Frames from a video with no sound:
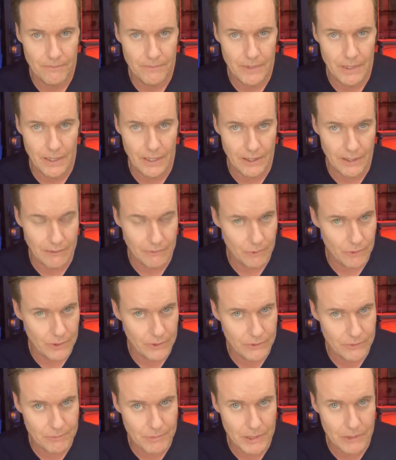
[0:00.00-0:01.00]
And I never want to
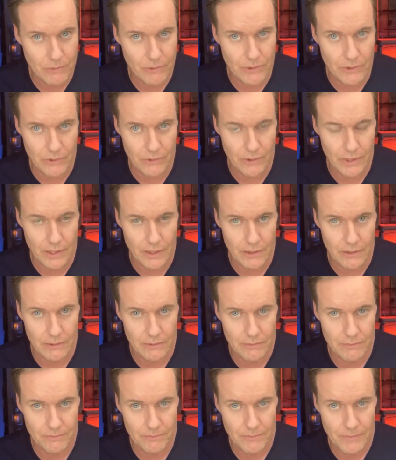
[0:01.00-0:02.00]
speak with you again.
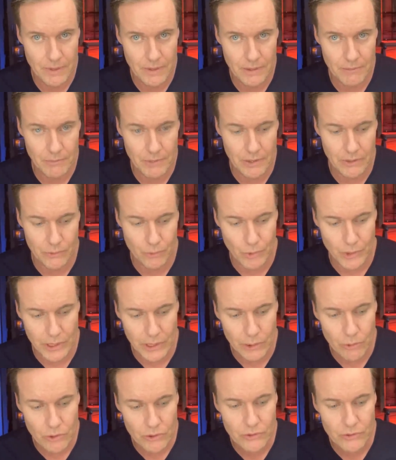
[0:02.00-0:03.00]
Because when
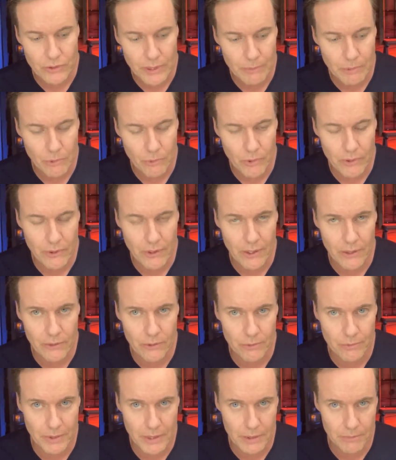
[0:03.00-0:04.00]
you are sleeping with other
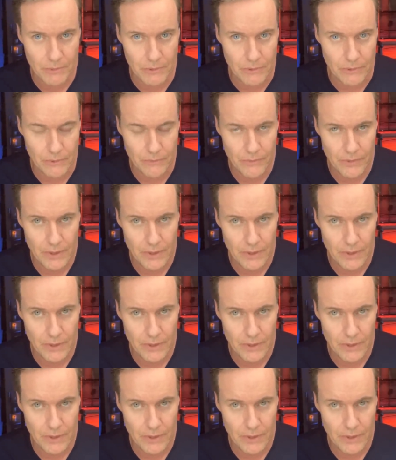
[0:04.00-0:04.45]
people